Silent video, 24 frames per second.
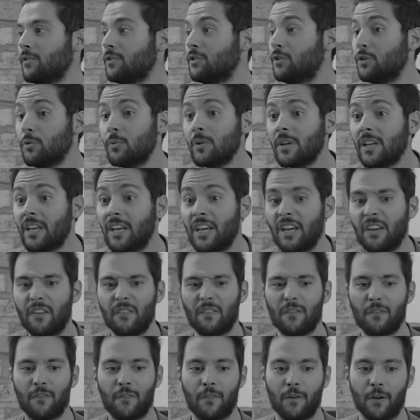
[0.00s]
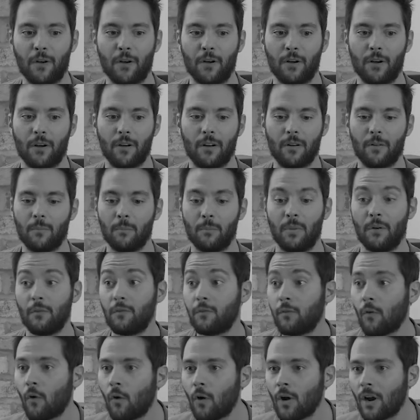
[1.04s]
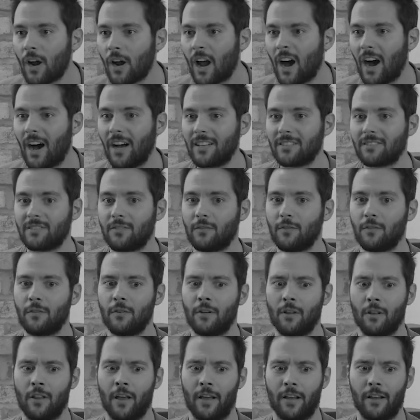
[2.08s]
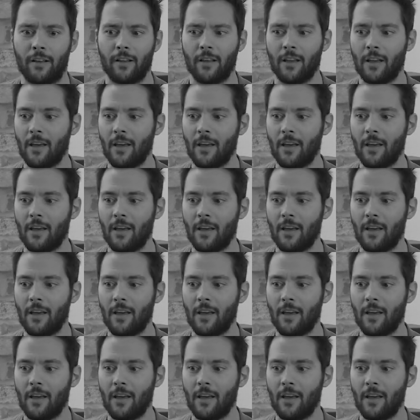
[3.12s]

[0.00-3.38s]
doing it for before us, like